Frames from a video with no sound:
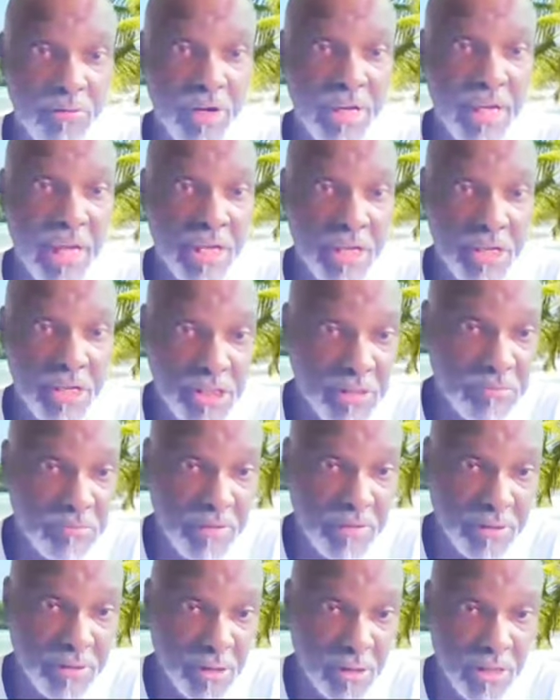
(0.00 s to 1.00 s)
but very very
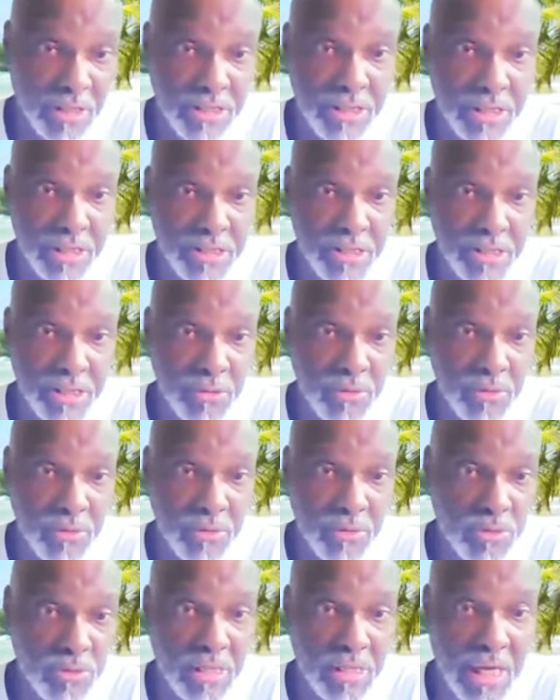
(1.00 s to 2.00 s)
ancient
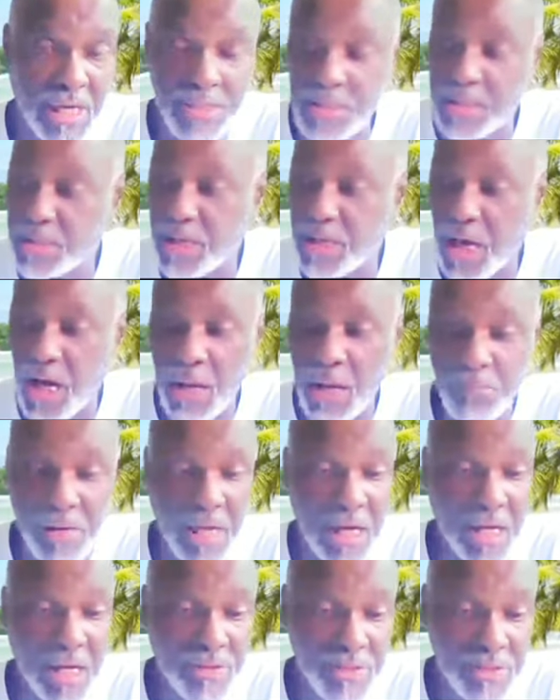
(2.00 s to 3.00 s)
methodologies utilizing
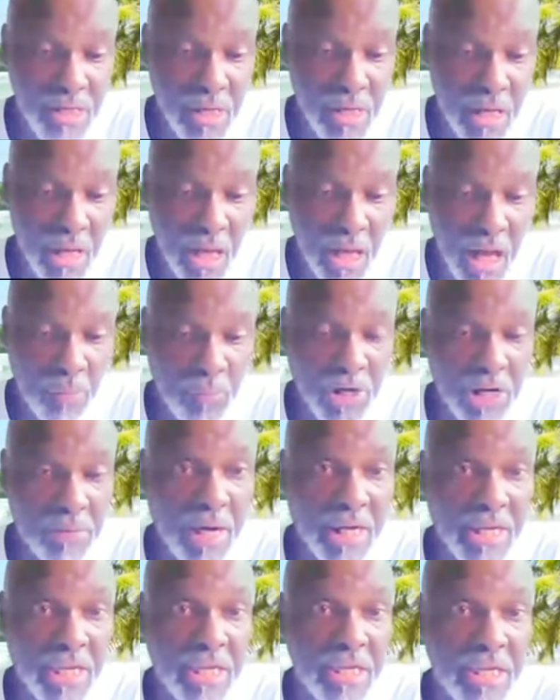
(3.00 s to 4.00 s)
uh, plants.
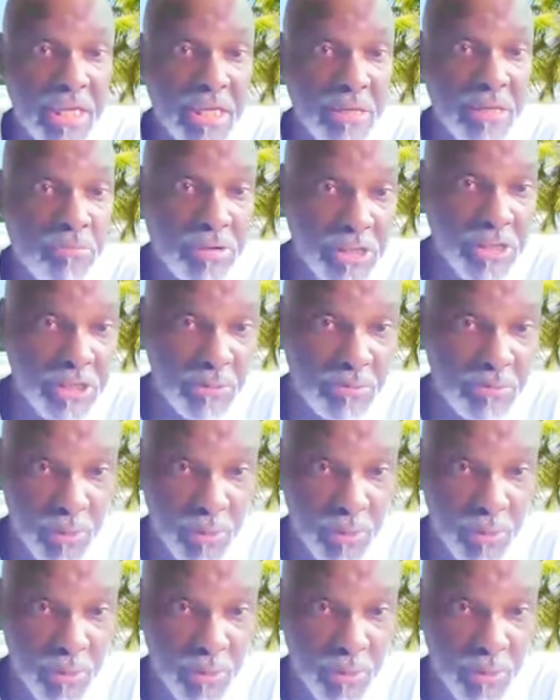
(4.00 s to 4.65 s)
And one of my key